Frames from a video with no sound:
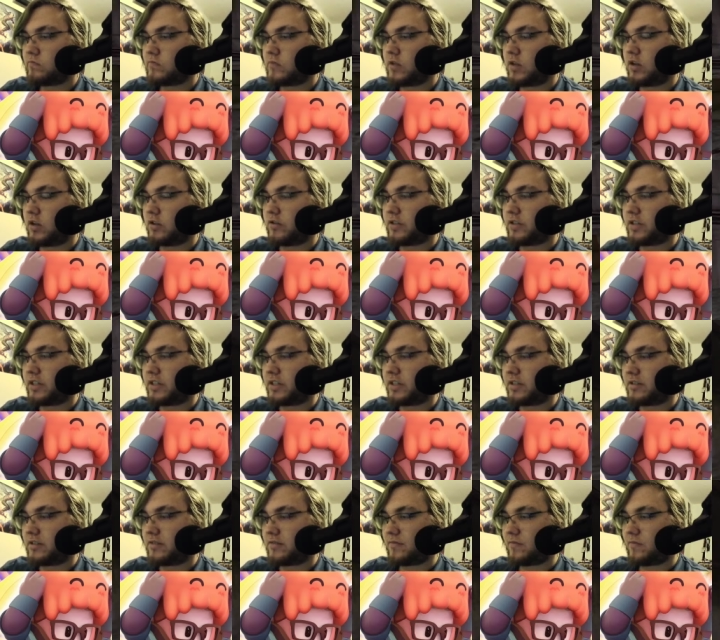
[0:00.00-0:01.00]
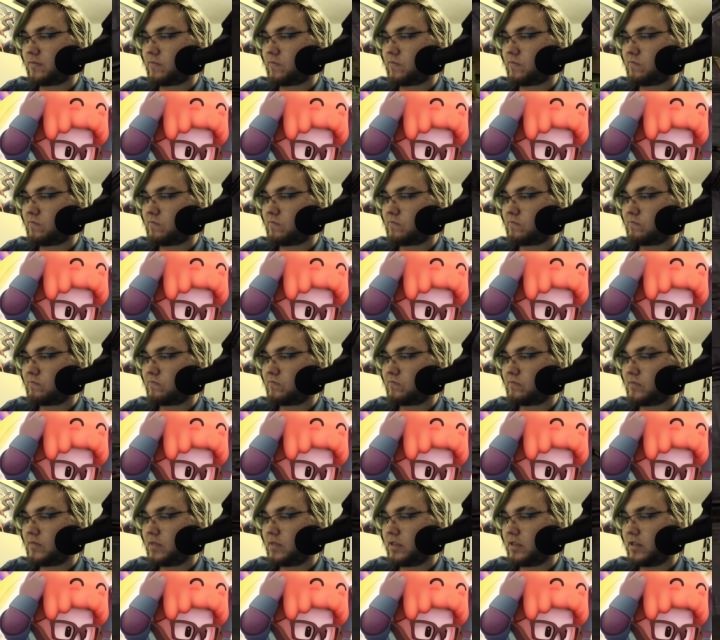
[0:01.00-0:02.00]
Oh, Jesus.
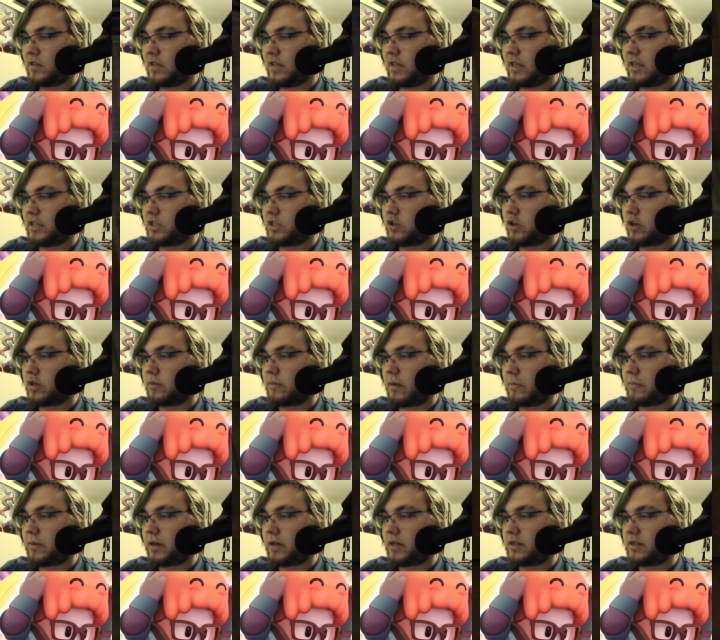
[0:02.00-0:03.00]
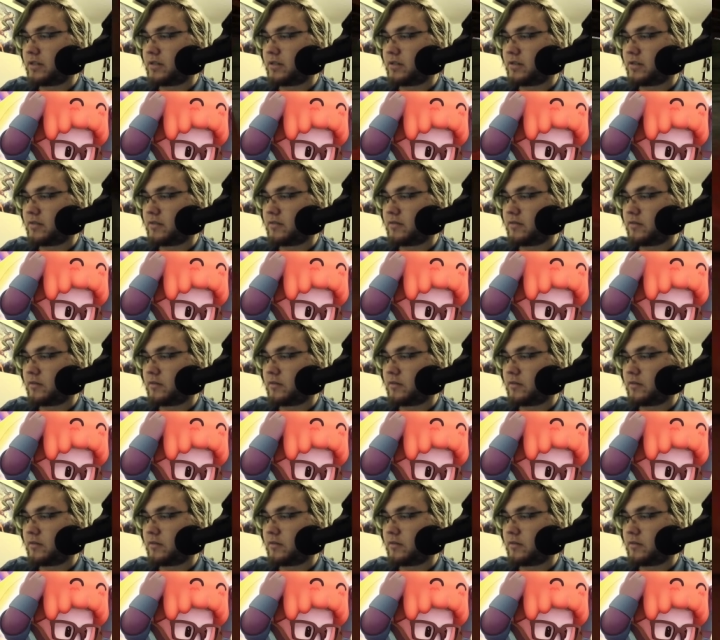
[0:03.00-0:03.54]
He's cooking my buns.